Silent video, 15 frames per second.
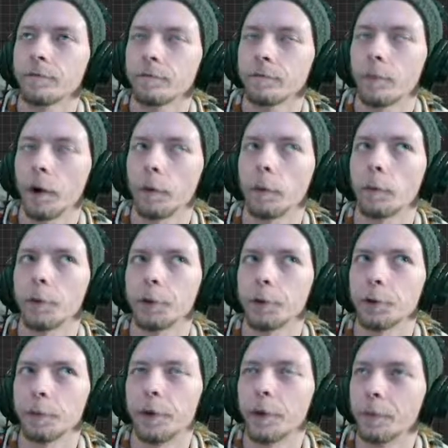probably do
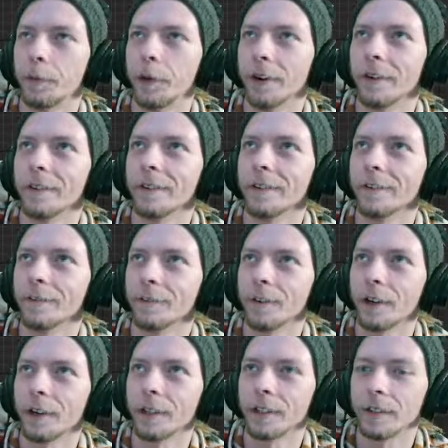it a bit better than what
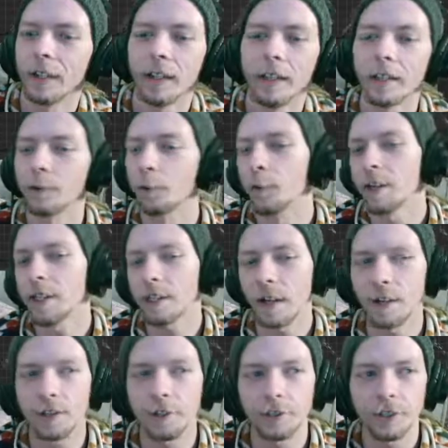I did. The reason I
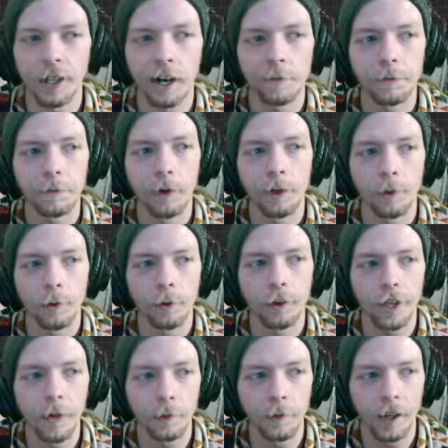just stopped my horror
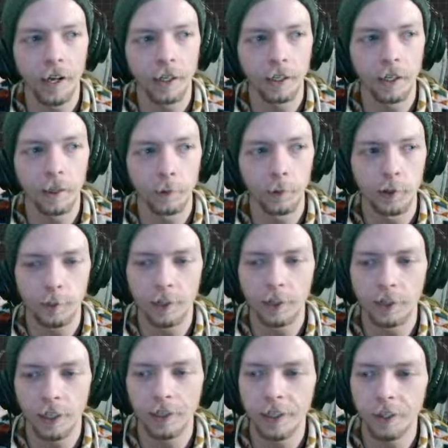game last time was because
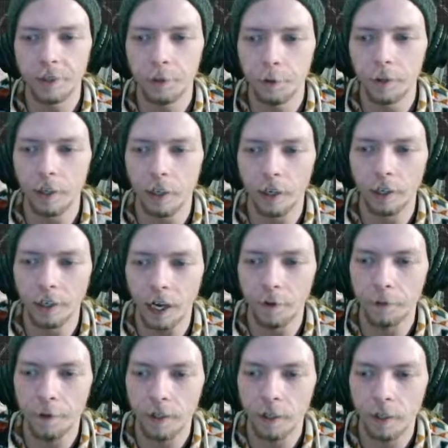I didn't do a game
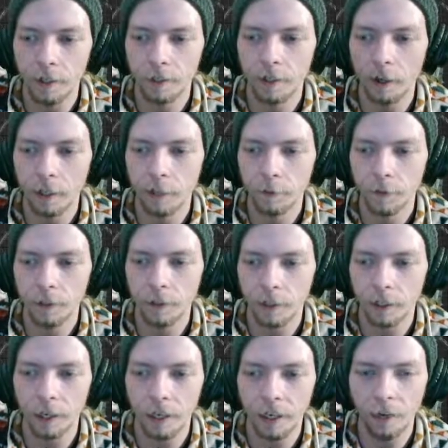design document,
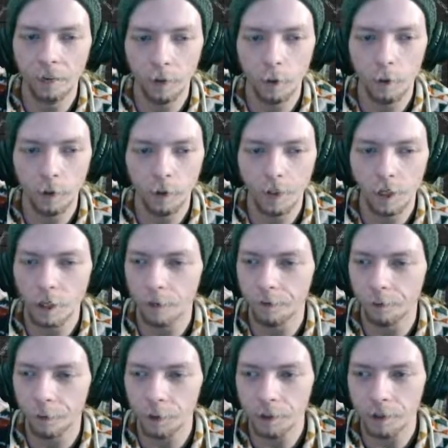and I got the whole entire
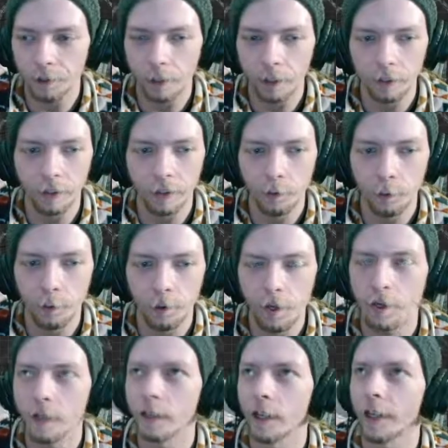first like level
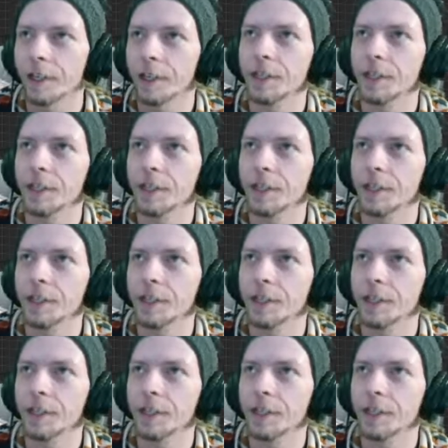done, and it